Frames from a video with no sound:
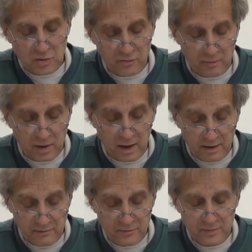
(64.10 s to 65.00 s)
from
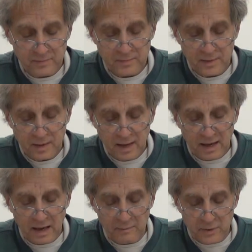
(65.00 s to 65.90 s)
love and
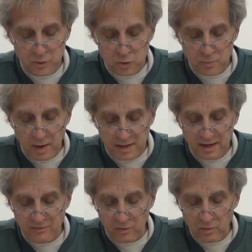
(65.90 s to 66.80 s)
can be used by
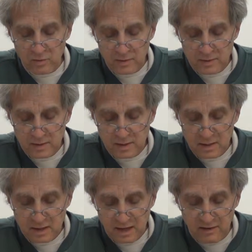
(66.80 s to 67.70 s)
evil,
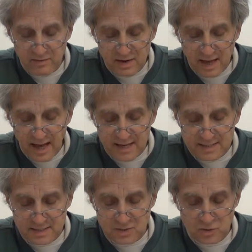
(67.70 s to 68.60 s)
even as
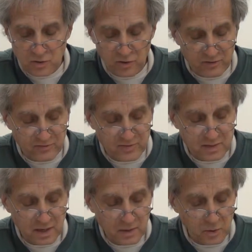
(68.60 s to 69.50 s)
it
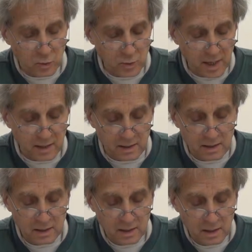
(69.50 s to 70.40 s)
serves the created,
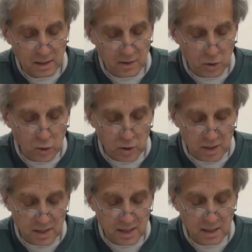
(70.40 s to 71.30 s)
the
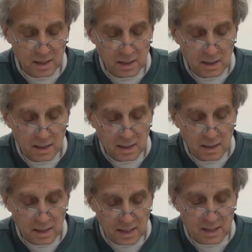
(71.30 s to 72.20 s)
good
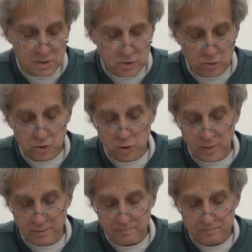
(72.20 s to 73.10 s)
is nurturing.